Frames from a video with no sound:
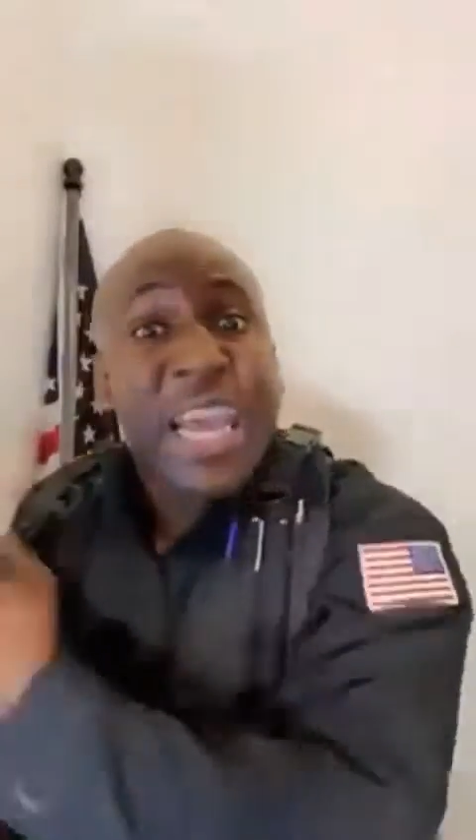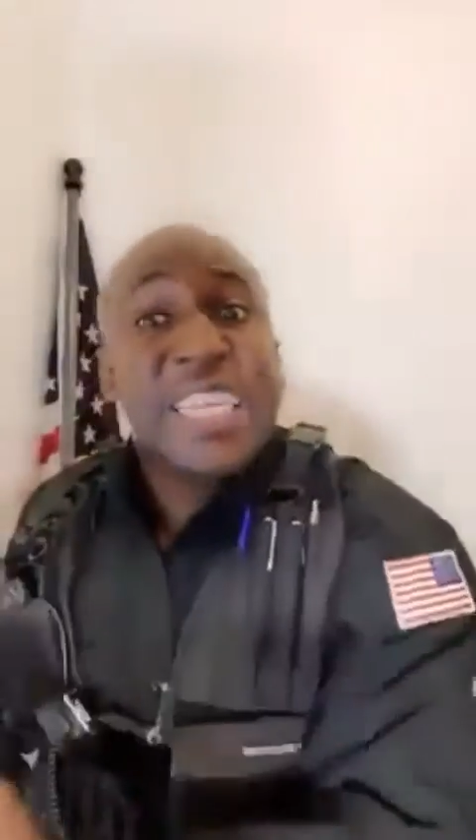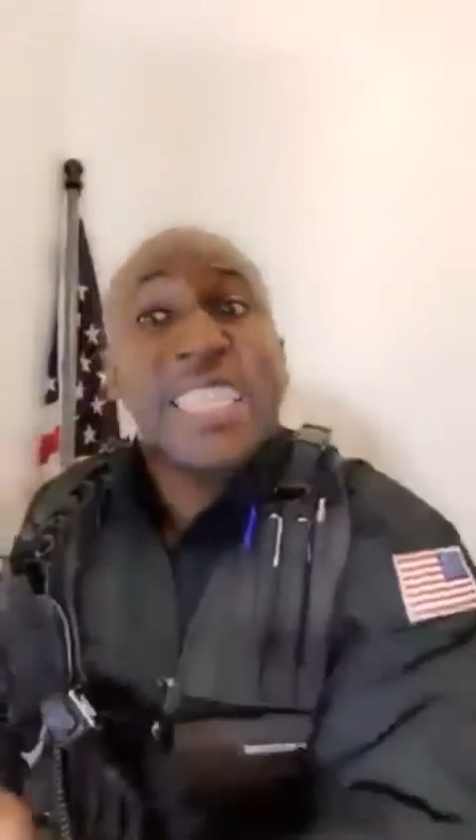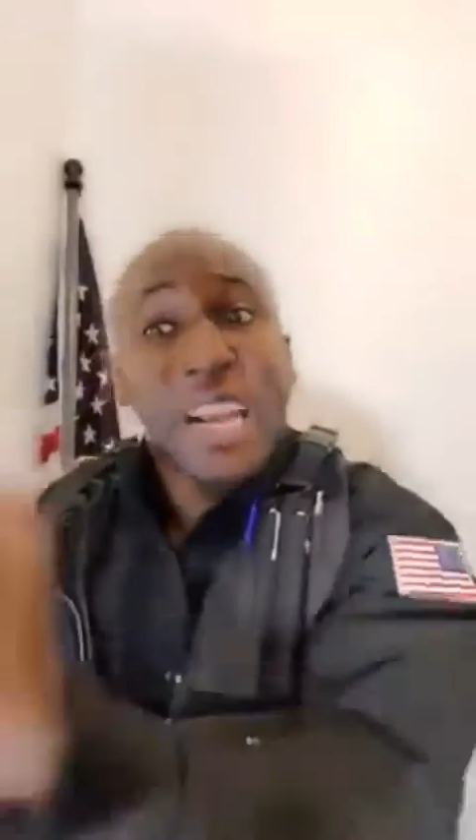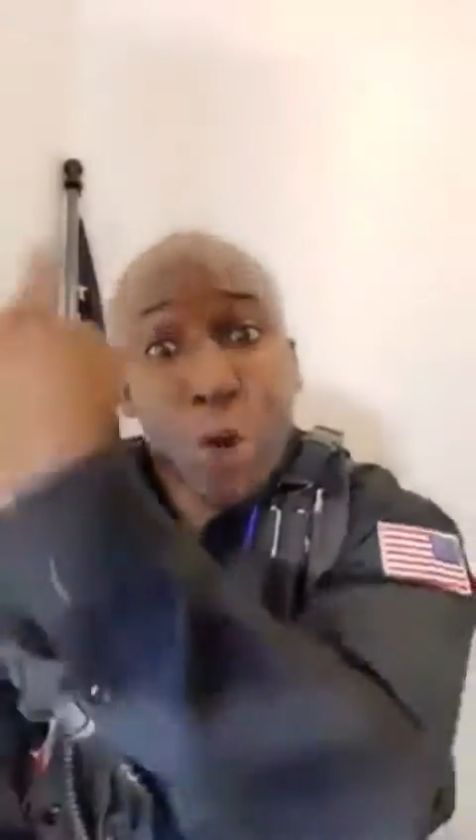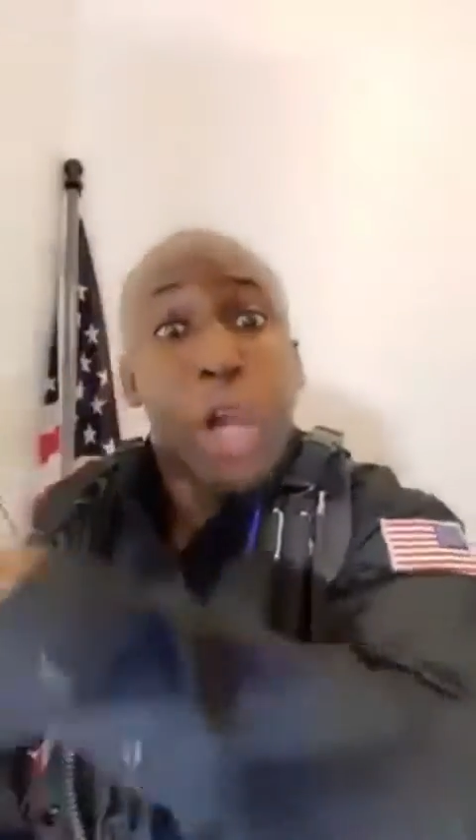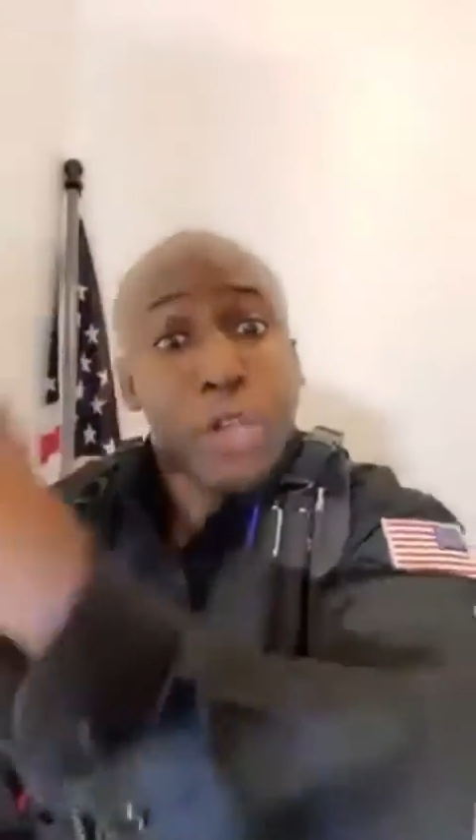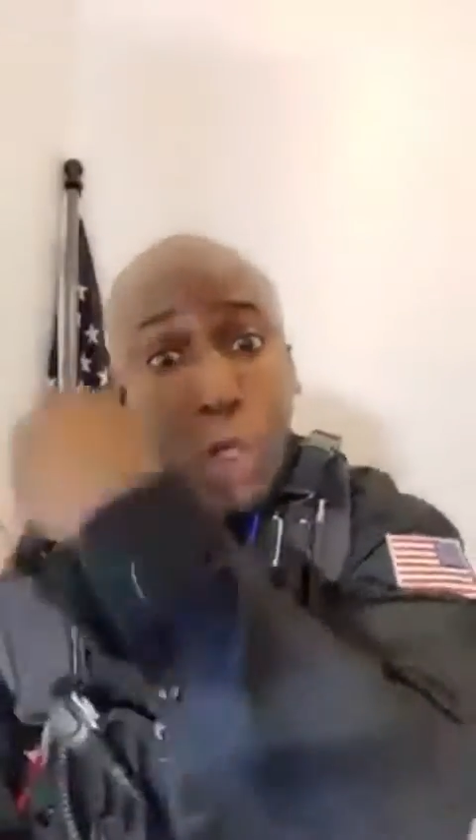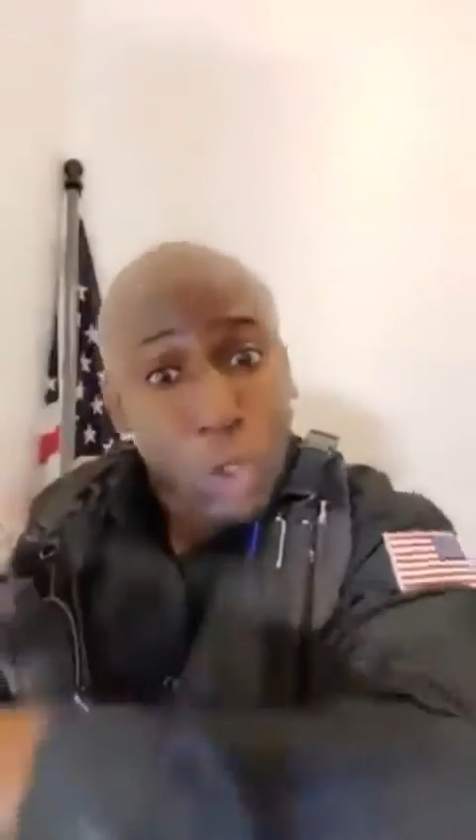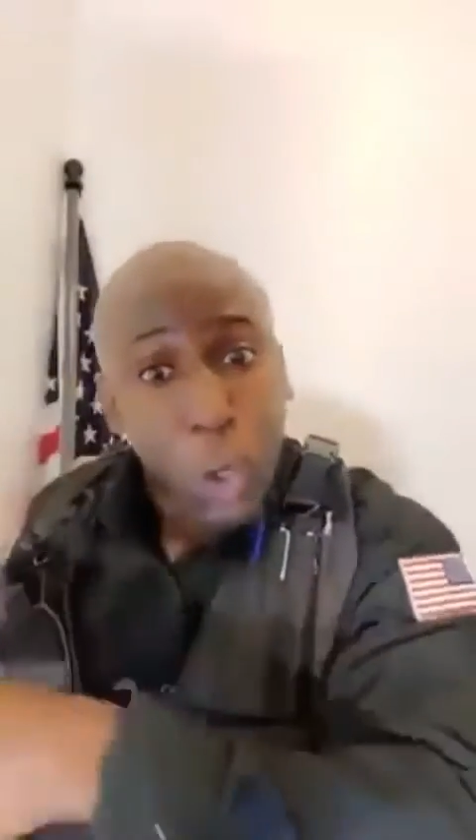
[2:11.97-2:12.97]
is that going
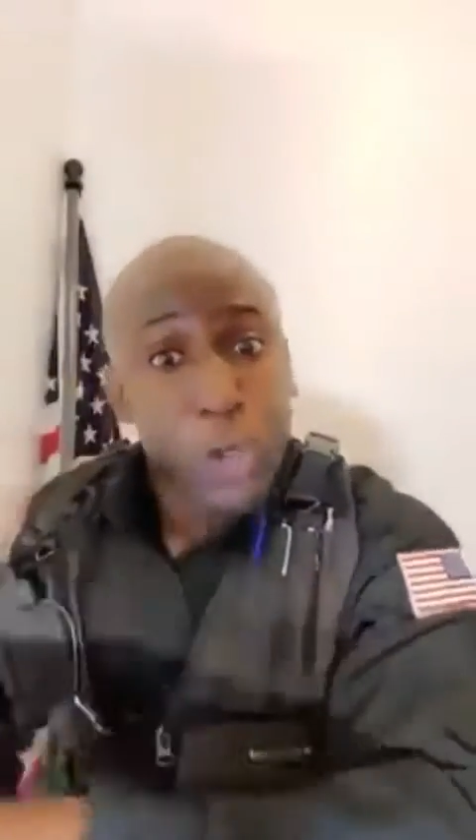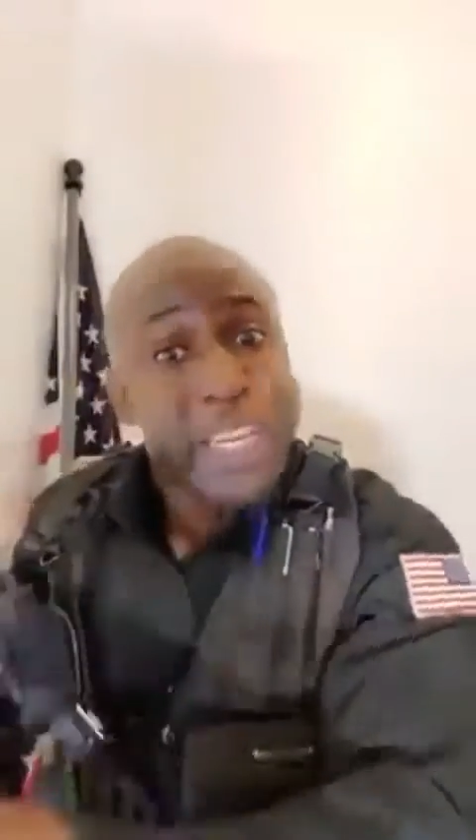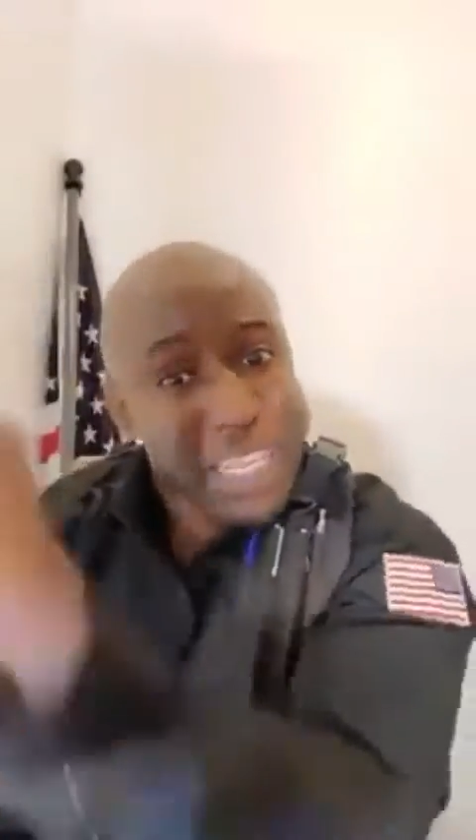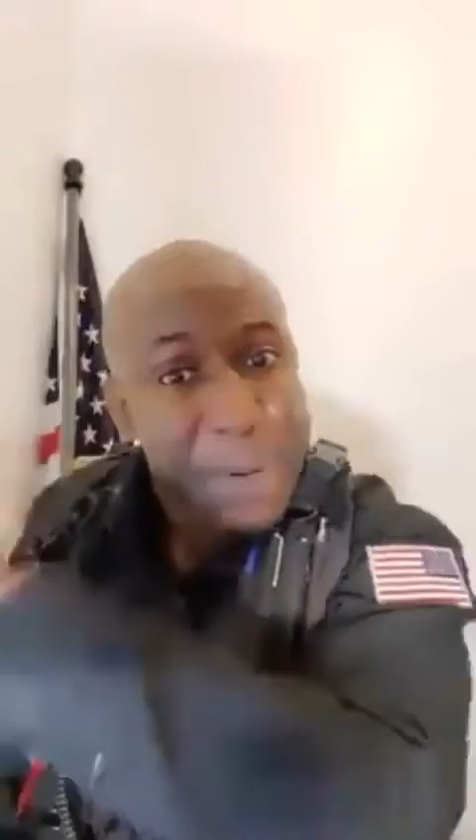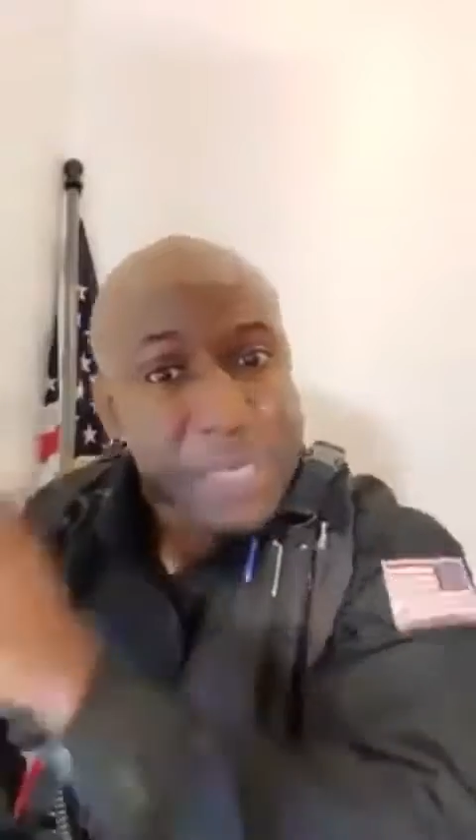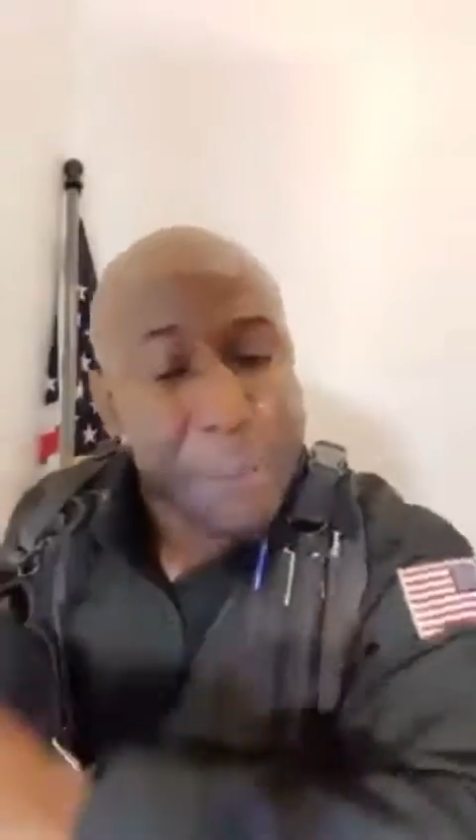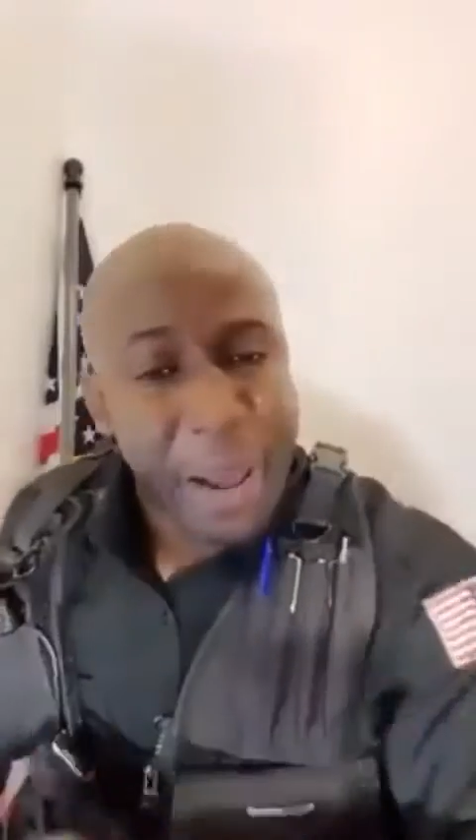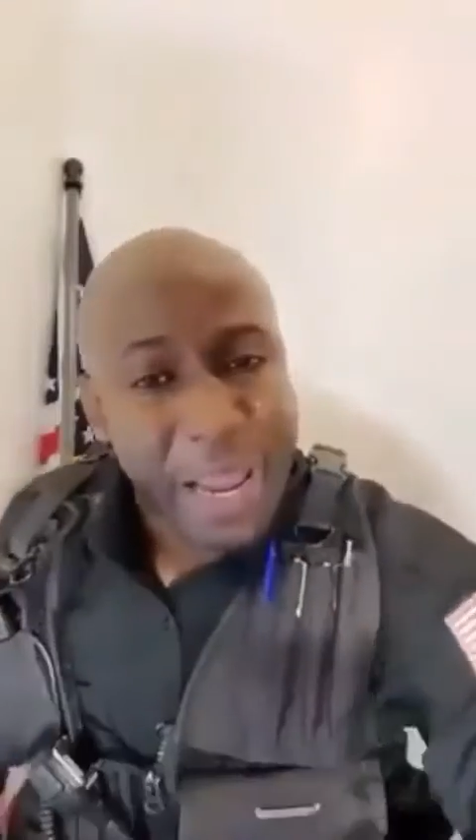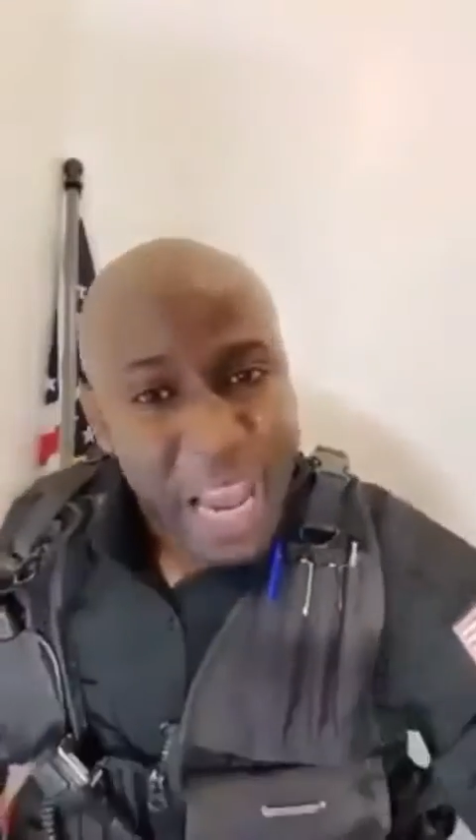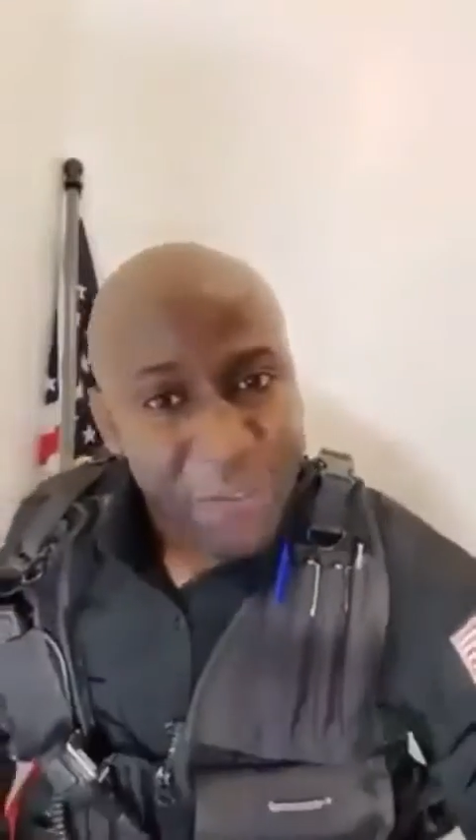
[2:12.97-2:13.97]
to do the September
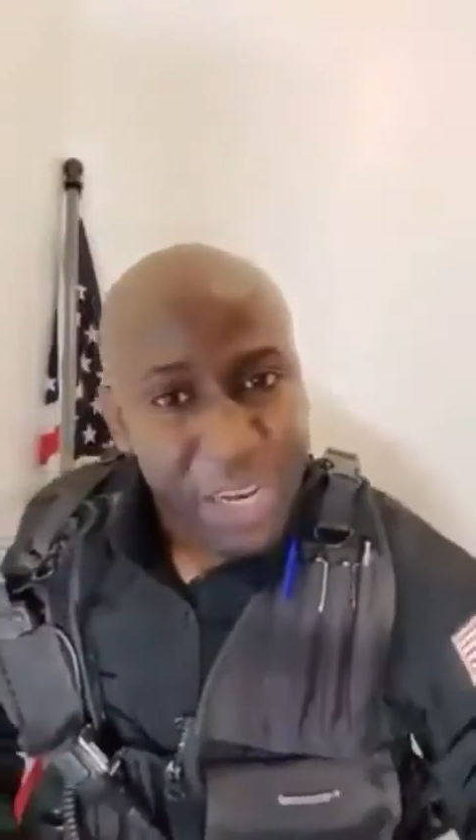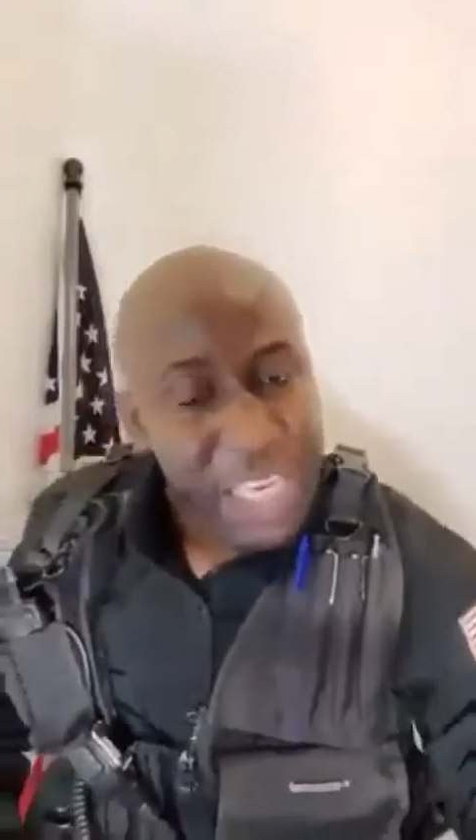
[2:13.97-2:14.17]
11th?